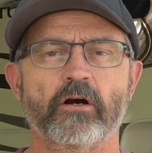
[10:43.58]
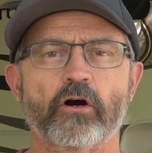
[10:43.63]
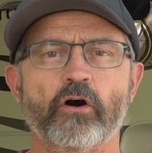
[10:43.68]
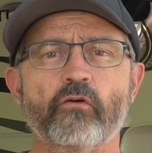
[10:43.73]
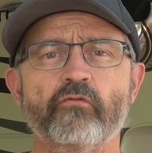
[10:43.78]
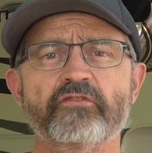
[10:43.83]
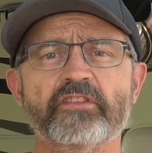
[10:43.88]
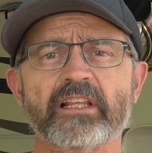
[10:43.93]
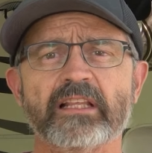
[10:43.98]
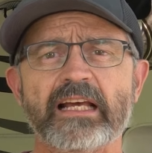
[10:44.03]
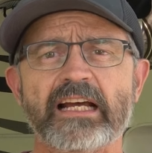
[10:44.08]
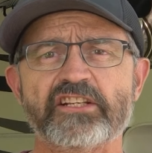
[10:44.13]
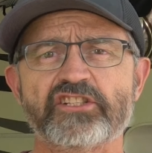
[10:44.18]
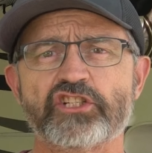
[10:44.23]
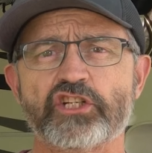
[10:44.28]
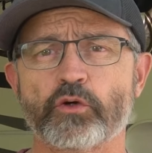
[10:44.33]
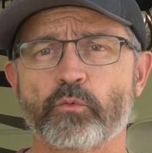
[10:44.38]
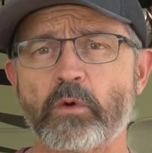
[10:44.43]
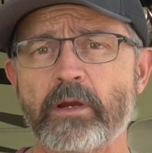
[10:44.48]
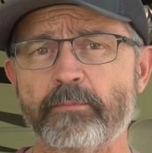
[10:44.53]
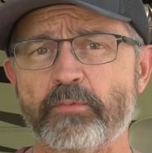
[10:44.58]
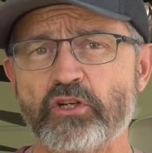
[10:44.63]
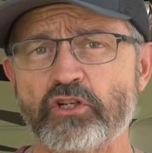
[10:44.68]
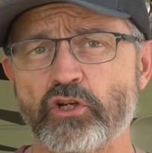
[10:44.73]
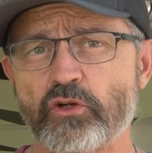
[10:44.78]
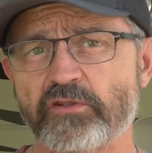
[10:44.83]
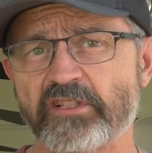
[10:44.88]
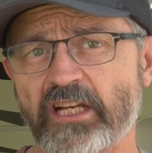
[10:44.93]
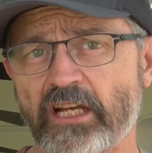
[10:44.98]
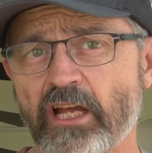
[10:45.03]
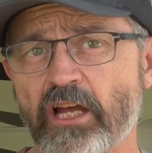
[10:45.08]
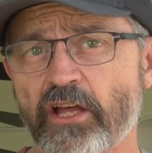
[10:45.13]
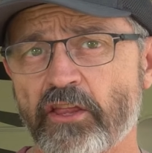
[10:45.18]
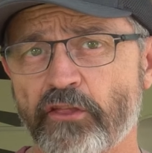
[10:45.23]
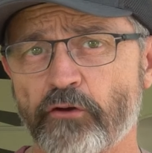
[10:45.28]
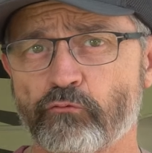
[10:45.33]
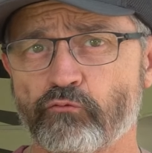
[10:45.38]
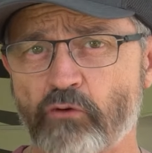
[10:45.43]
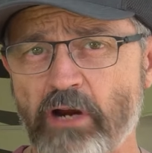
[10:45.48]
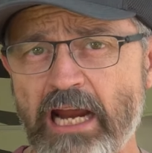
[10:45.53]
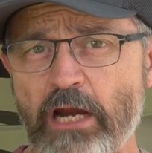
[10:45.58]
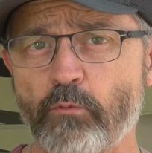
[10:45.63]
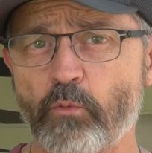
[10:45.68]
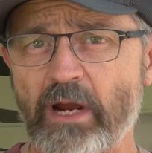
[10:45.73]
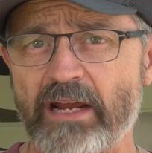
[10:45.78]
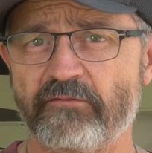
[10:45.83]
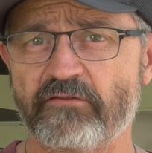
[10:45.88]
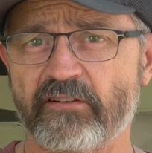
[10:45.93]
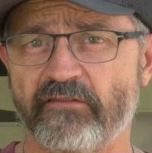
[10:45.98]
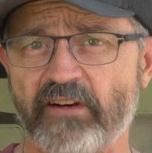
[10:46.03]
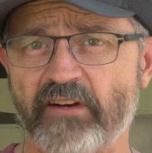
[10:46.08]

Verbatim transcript: Over the last year, we've been using the Rainwave